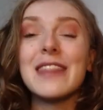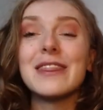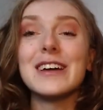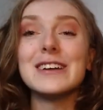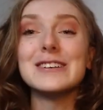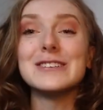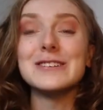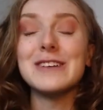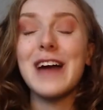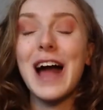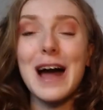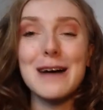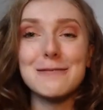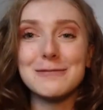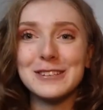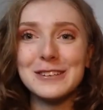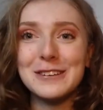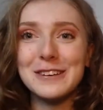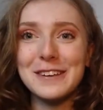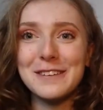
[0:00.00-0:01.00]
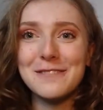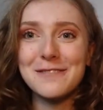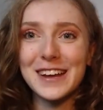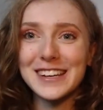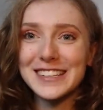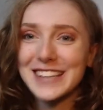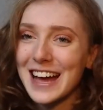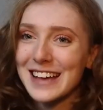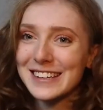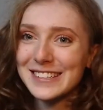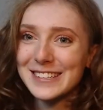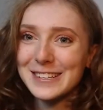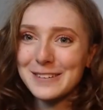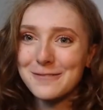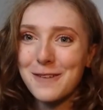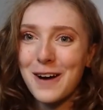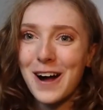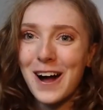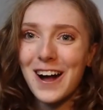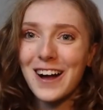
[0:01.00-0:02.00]
that do absolutely fantastic
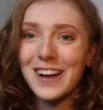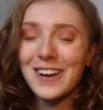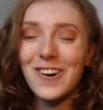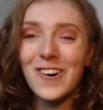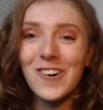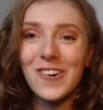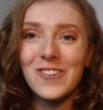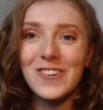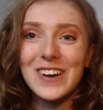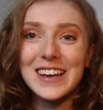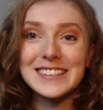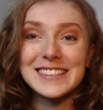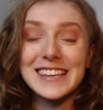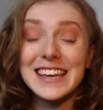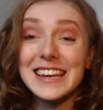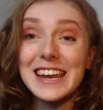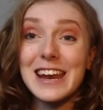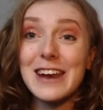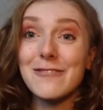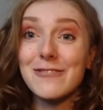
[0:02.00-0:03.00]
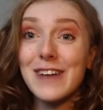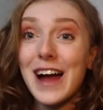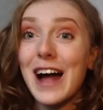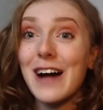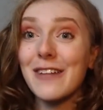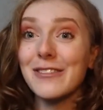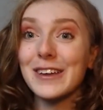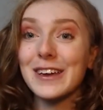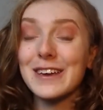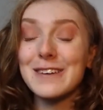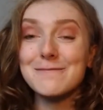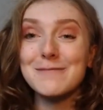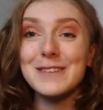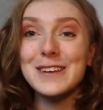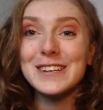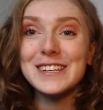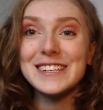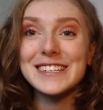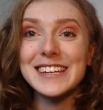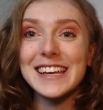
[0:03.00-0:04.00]
work always in and around the
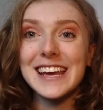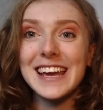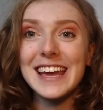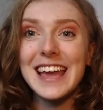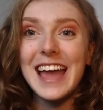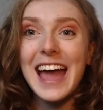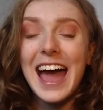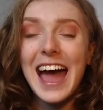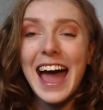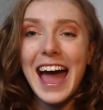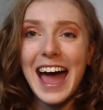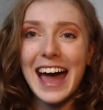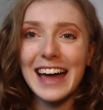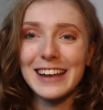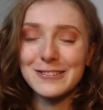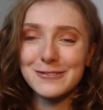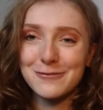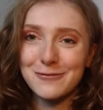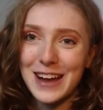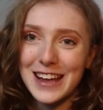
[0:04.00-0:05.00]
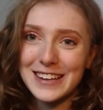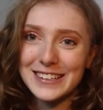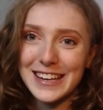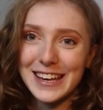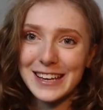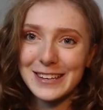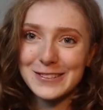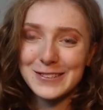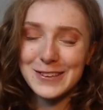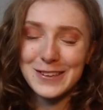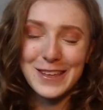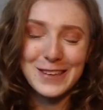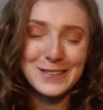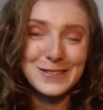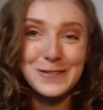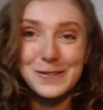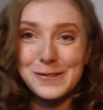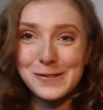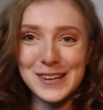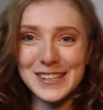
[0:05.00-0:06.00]
community and Reading, so there's
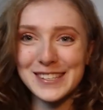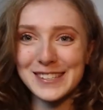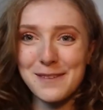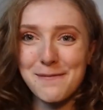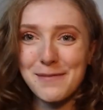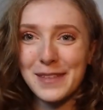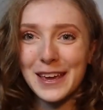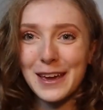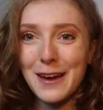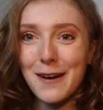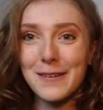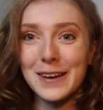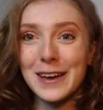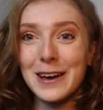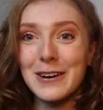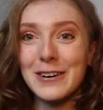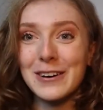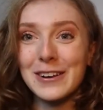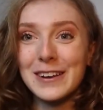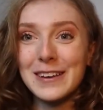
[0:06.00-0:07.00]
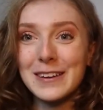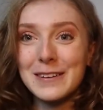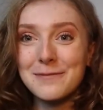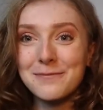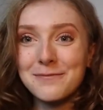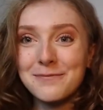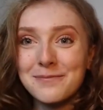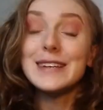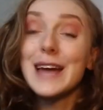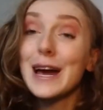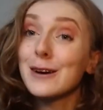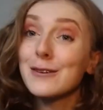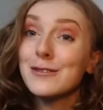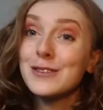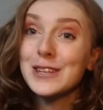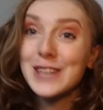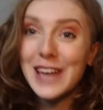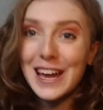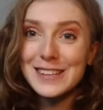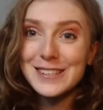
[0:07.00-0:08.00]
always something going on. Now, if
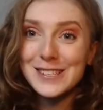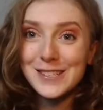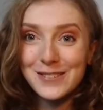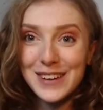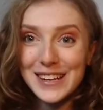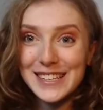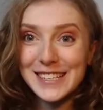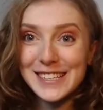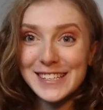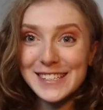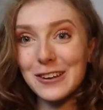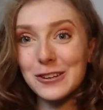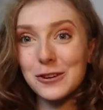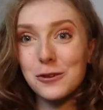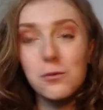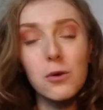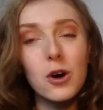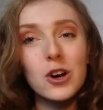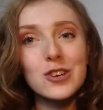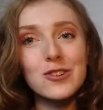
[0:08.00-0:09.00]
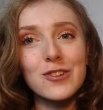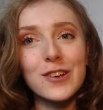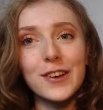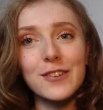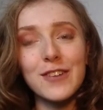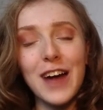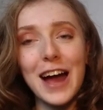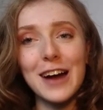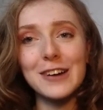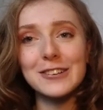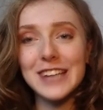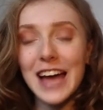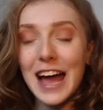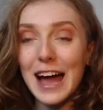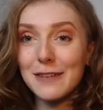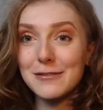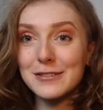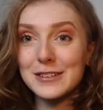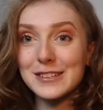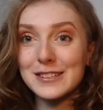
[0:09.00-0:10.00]
you get to Reading and you're wandering around
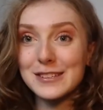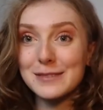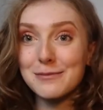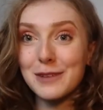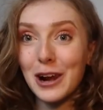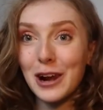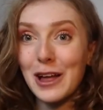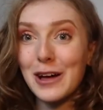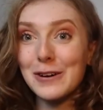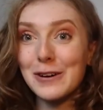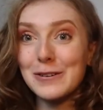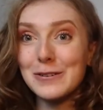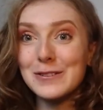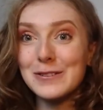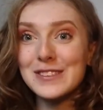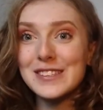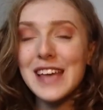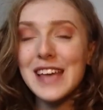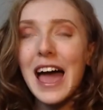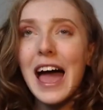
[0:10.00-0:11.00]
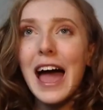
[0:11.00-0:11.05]
after some clothes